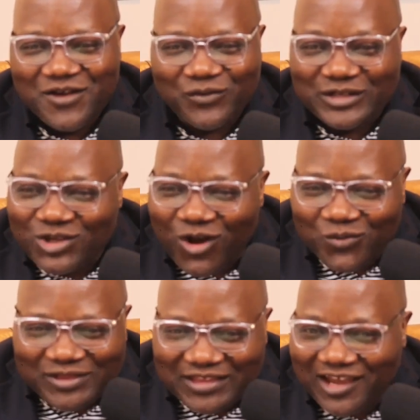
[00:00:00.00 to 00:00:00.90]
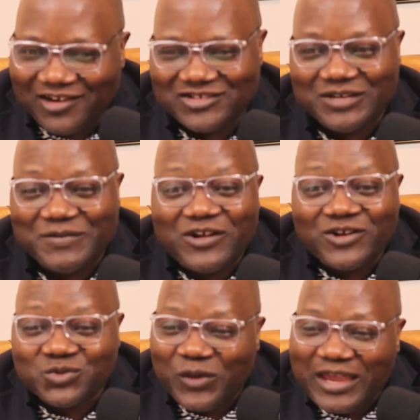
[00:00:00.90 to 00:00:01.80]
We talk with energy
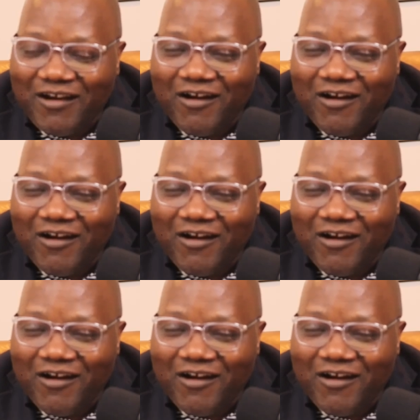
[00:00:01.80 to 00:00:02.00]
because we